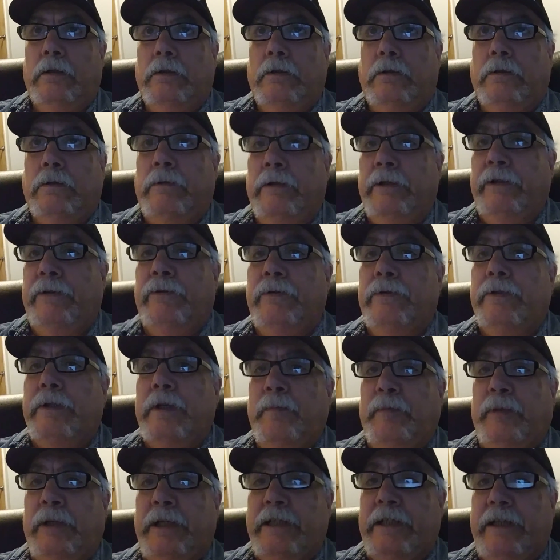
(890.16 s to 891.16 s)
going through
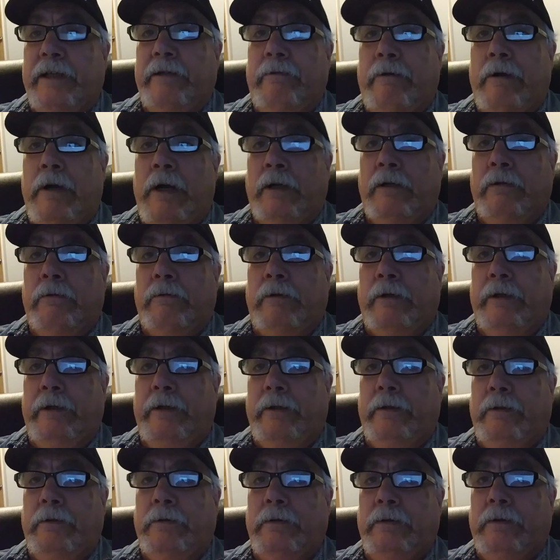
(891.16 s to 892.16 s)
someplace like Rock
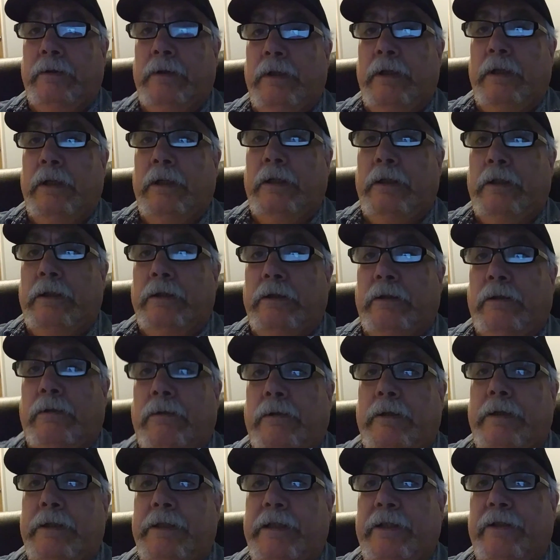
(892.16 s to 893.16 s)
Auto, the
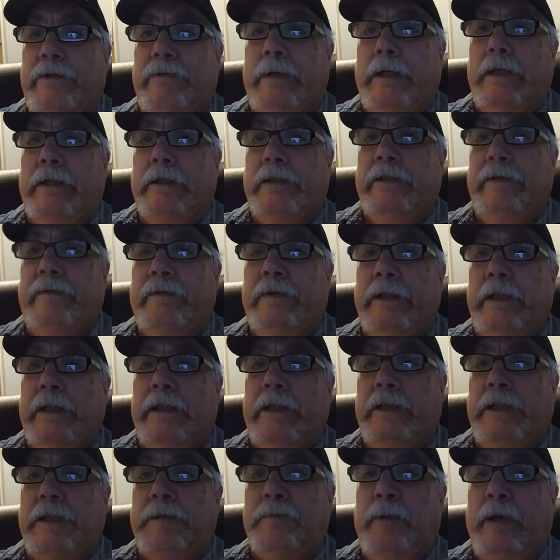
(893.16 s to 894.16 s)
cost is relatively
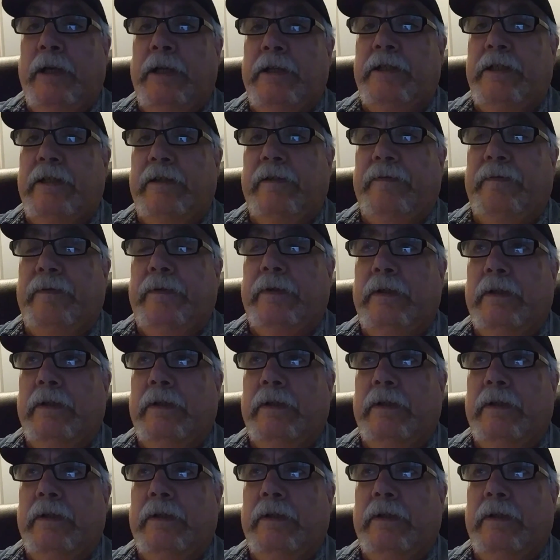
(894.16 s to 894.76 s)
inexpensive.